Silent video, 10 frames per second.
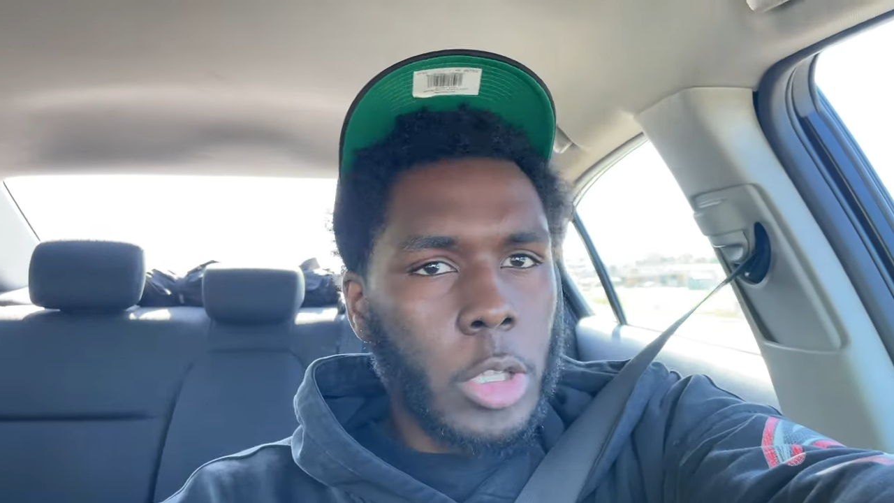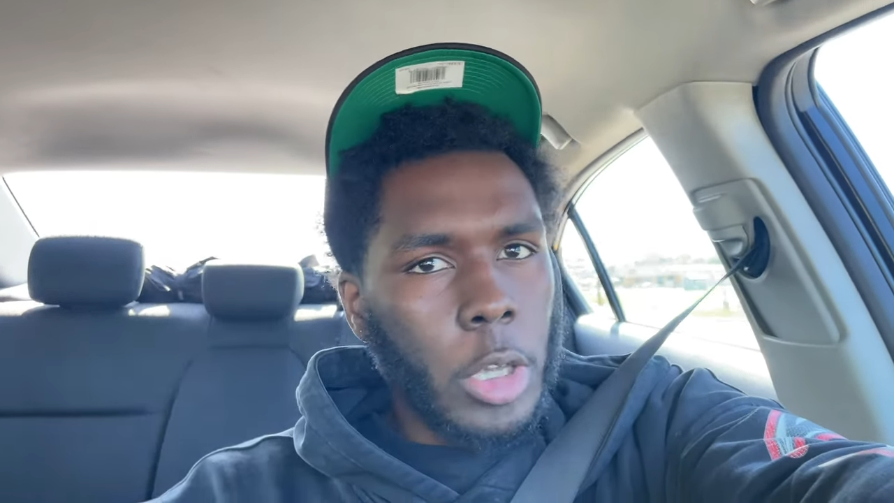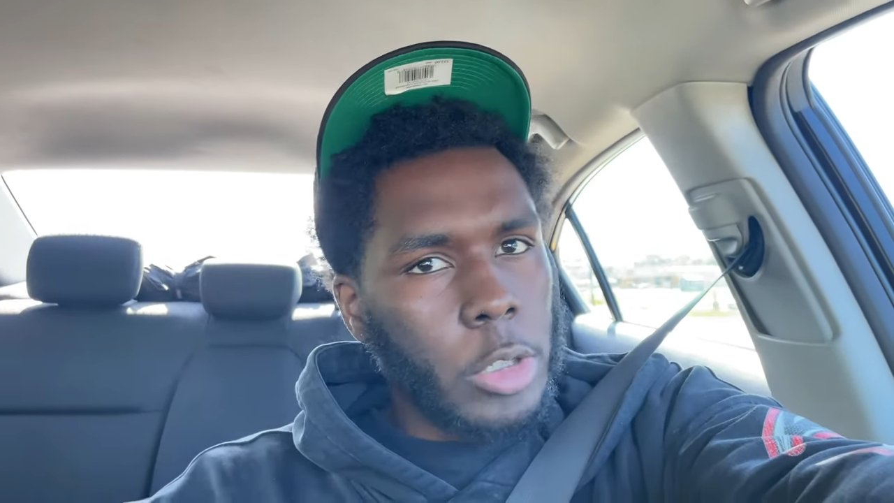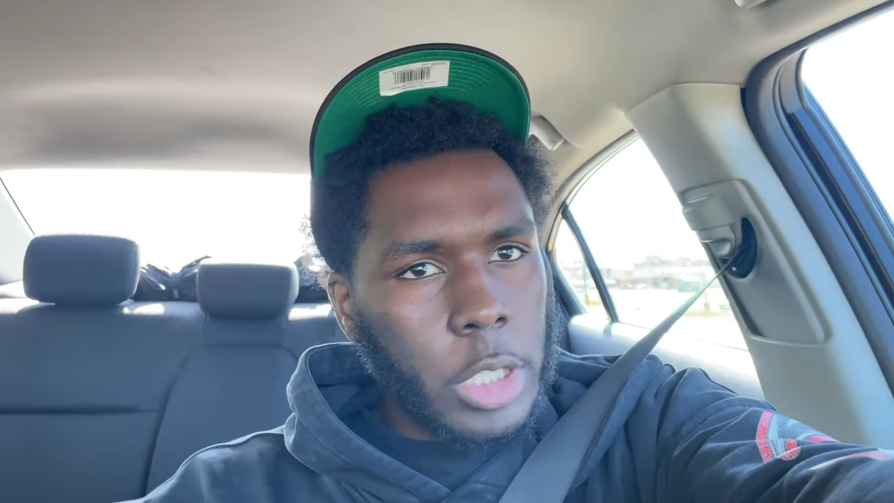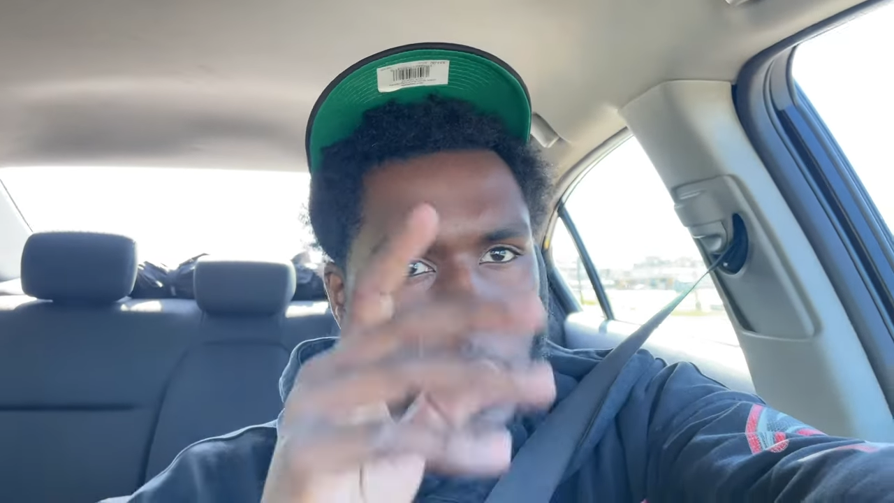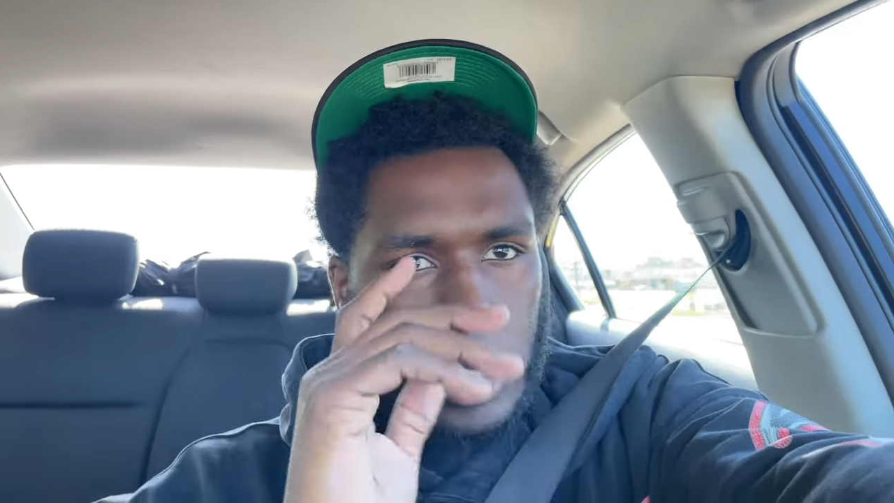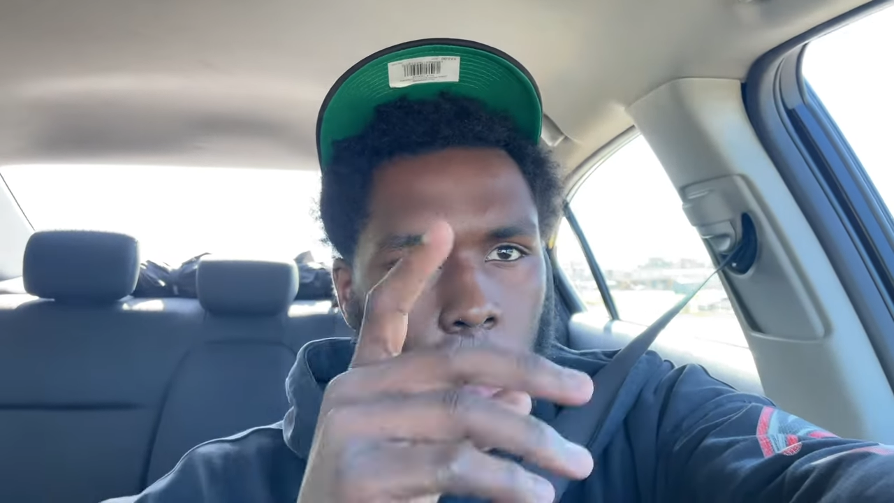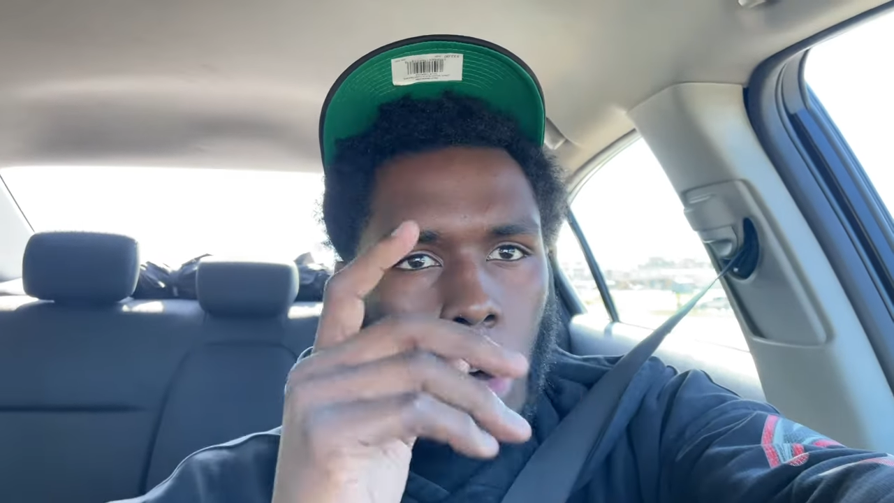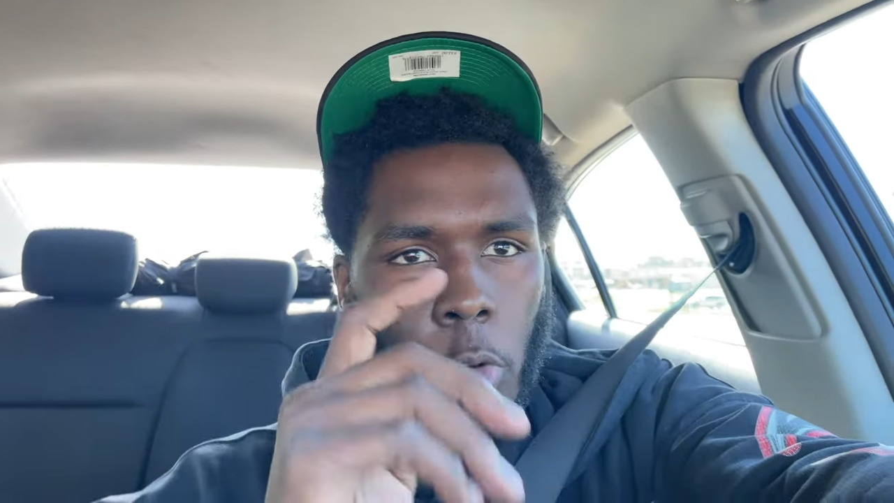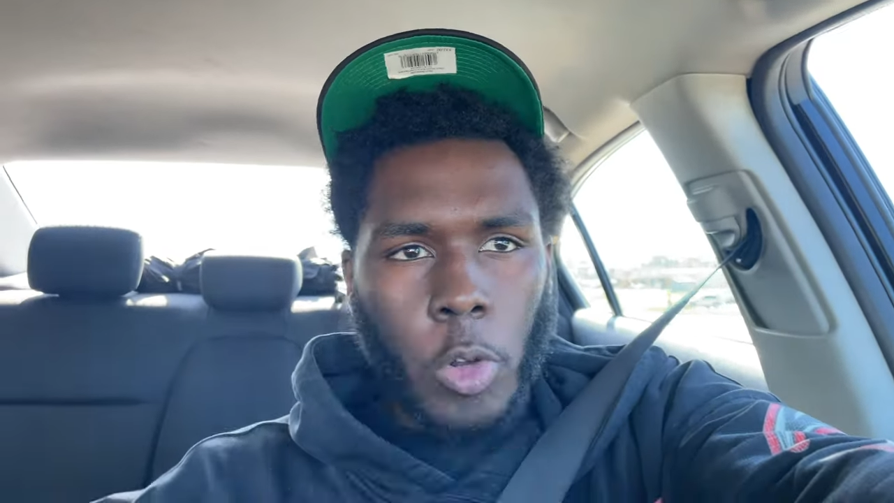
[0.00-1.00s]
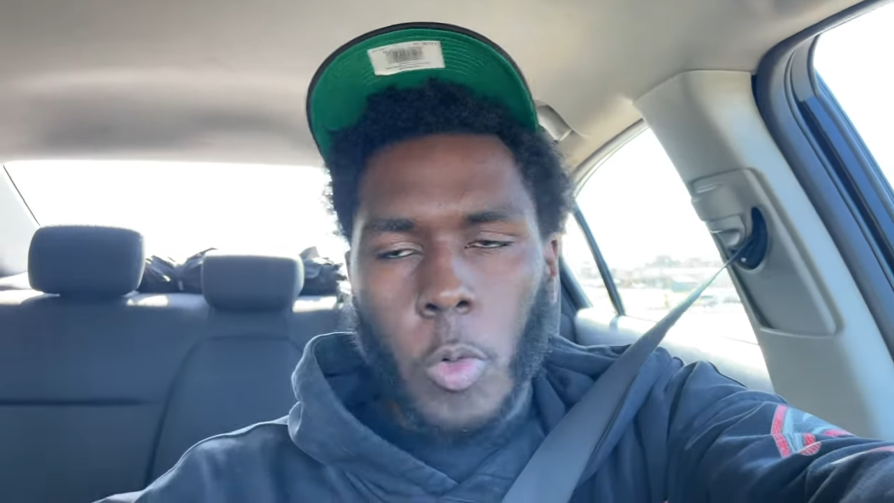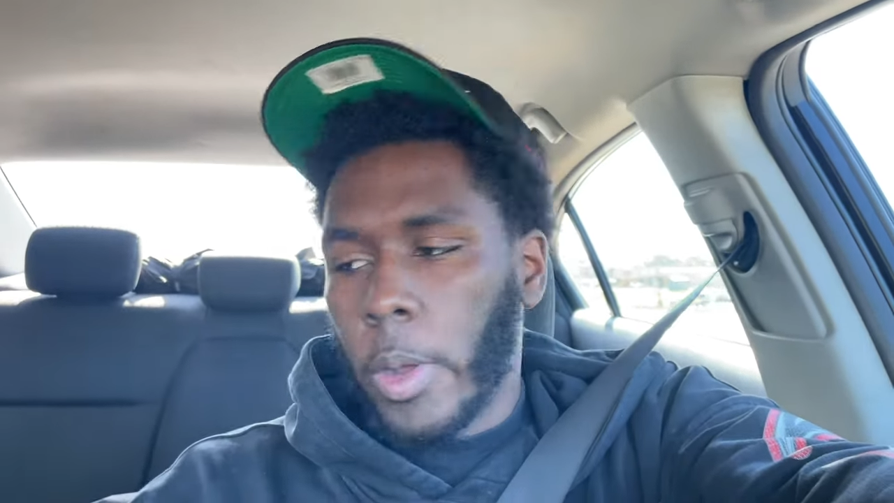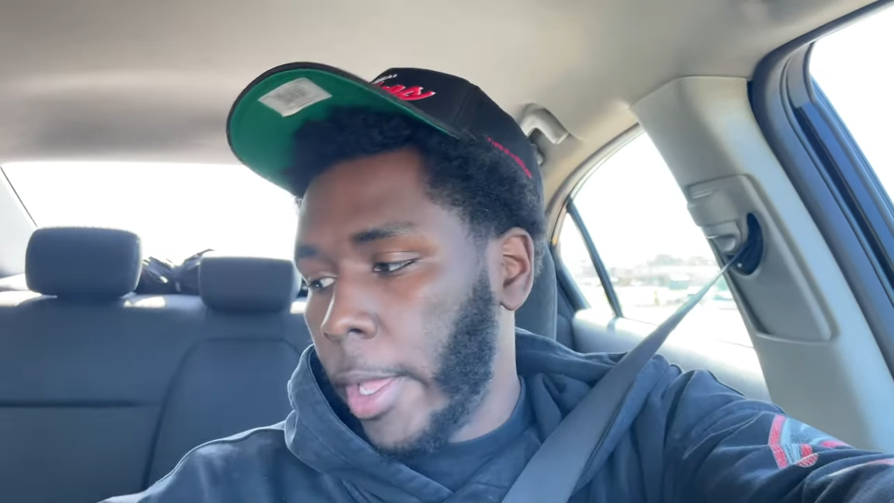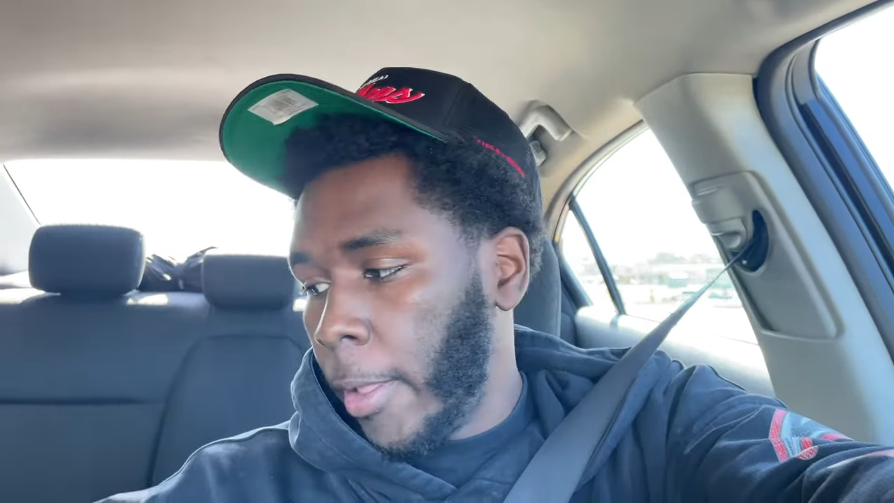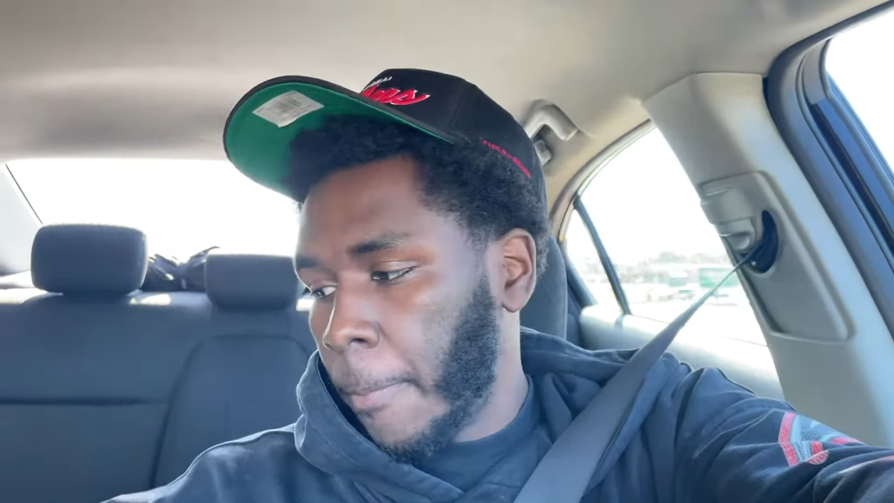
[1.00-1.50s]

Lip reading: your shit is on the way.